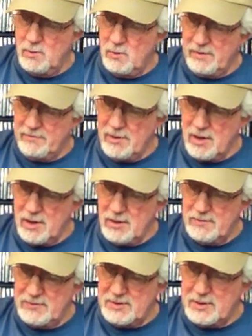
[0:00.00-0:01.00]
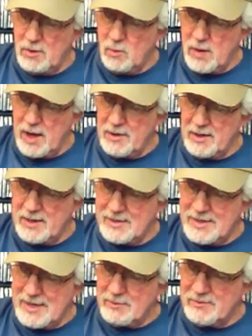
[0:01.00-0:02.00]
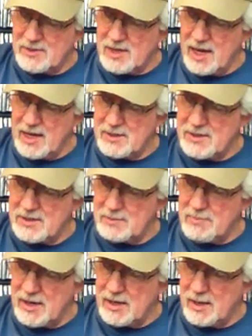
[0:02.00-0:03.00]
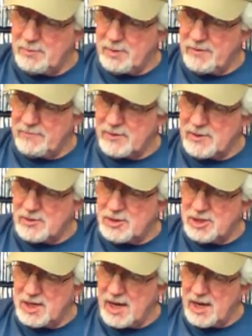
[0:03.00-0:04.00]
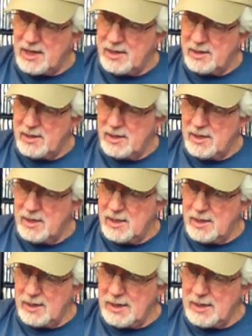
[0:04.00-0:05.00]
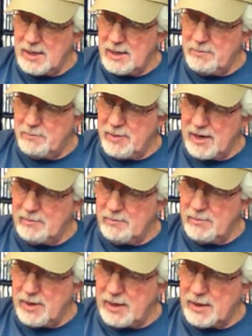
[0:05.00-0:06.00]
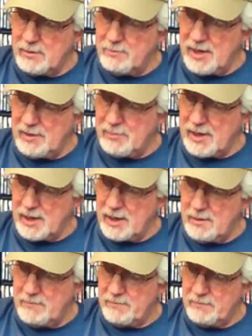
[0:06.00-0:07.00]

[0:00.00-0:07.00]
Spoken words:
Revolves around a team of scientists made up of Jia, Li Bingbing.